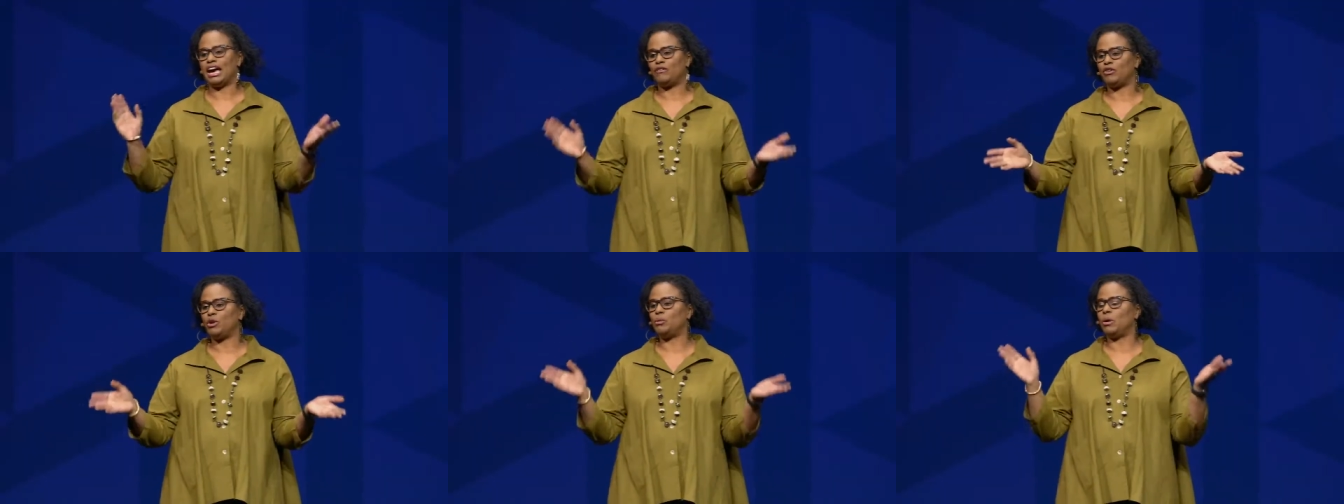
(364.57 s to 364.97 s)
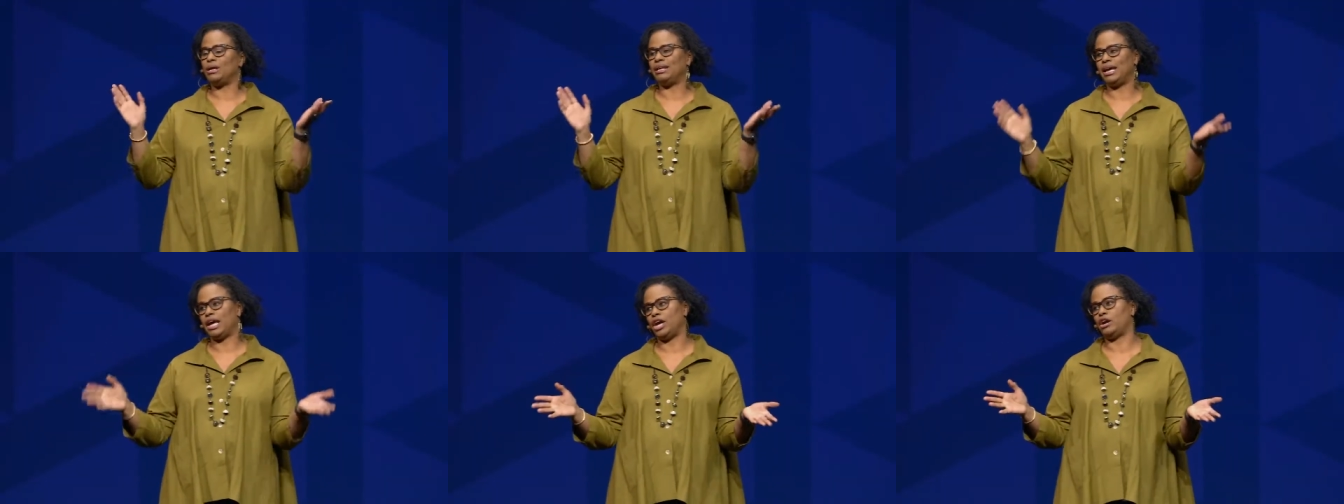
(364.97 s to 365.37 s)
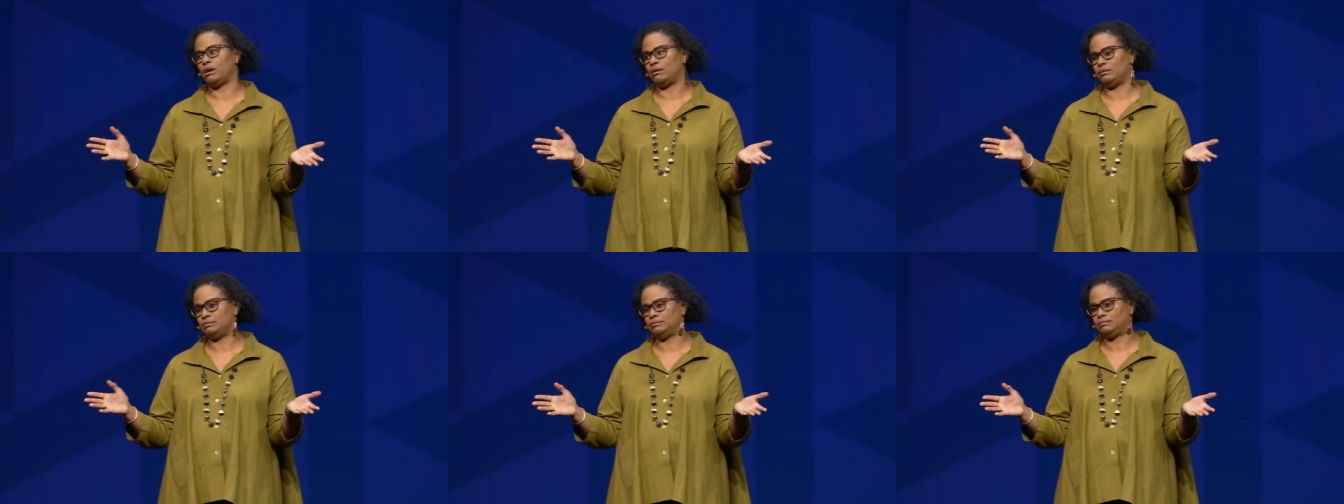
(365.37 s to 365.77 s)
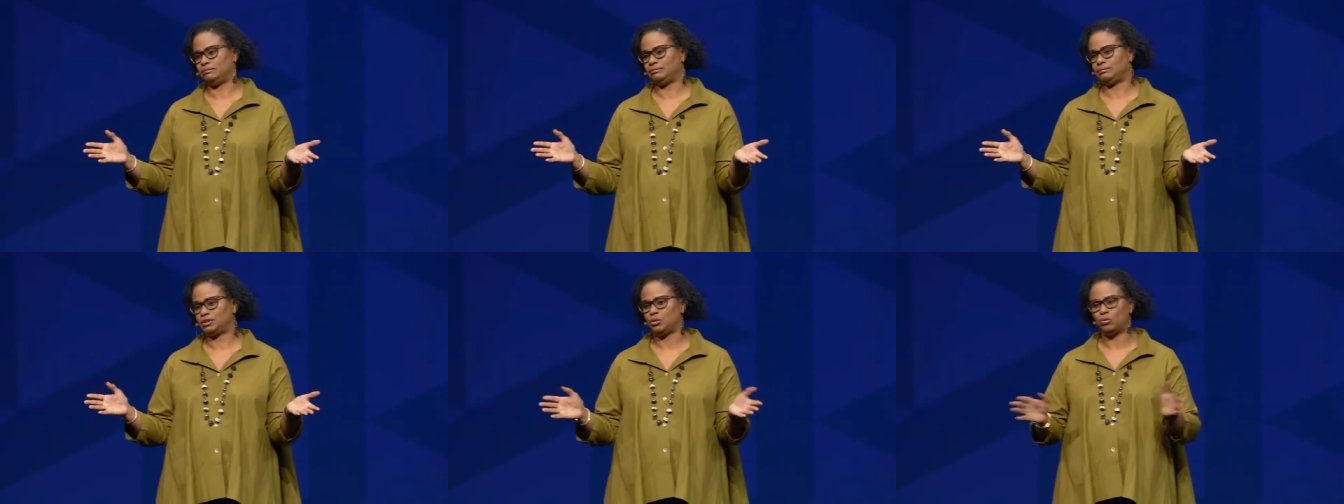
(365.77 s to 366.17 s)
Everyone here,
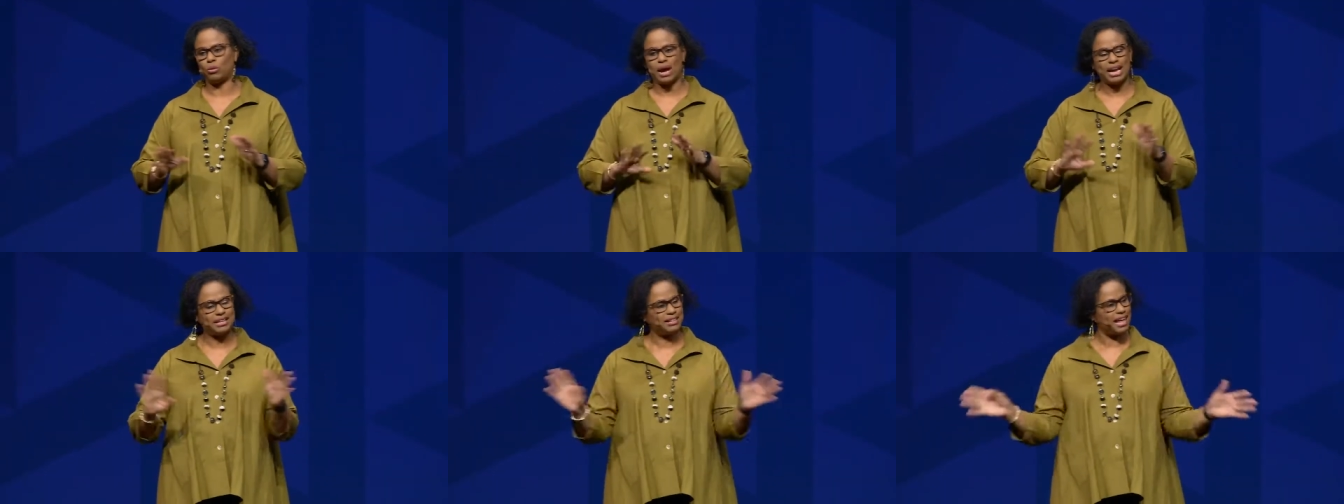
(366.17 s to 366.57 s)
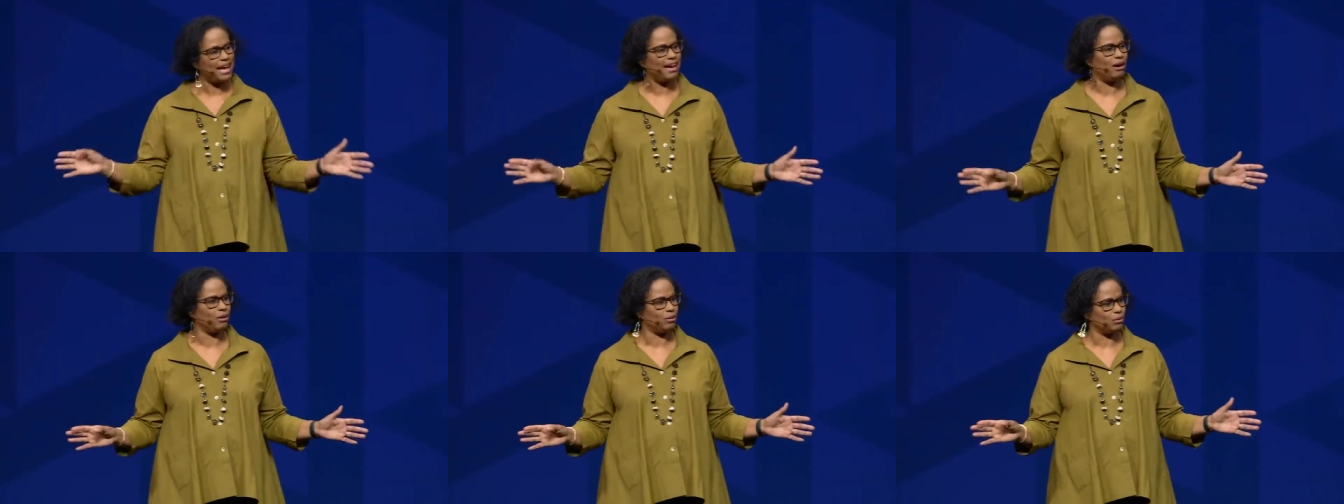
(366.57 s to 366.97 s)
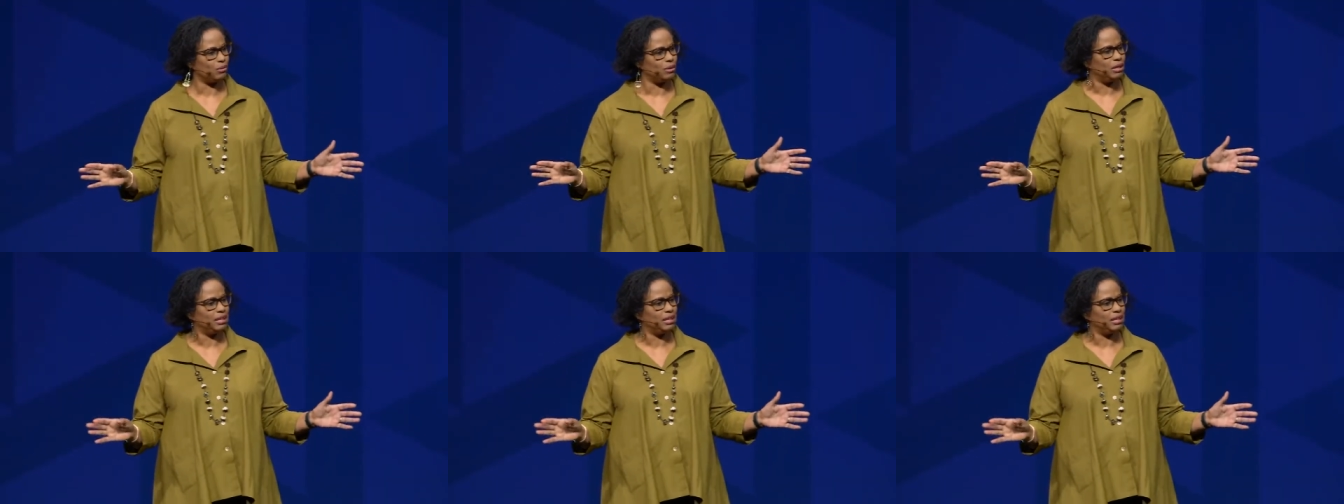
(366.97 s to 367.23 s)
right now,